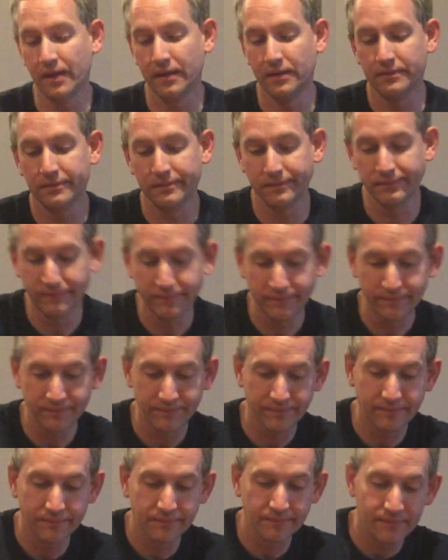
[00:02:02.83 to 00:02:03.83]
it.
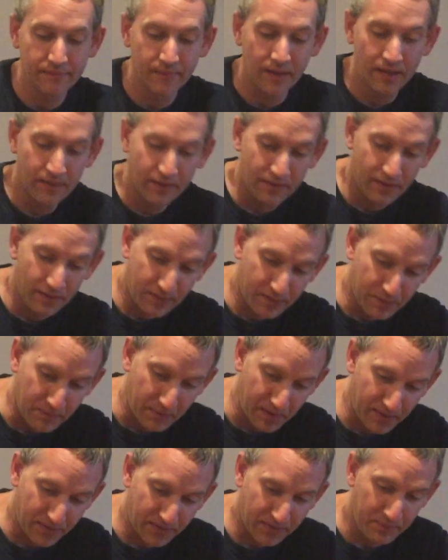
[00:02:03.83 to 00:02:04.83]
There's
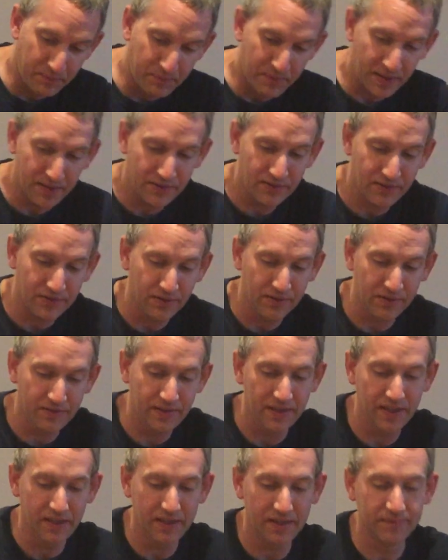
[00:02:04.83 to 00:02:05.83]
my
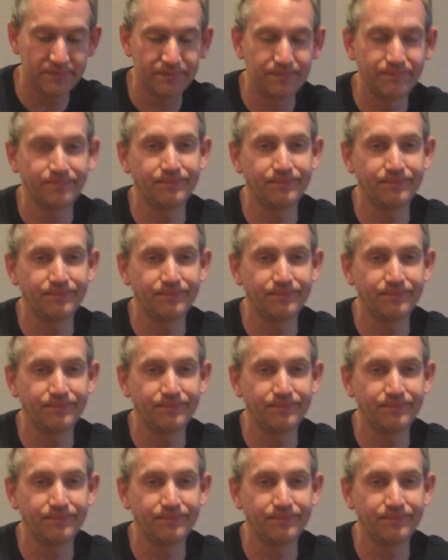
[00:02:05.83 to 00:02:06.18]
specialty.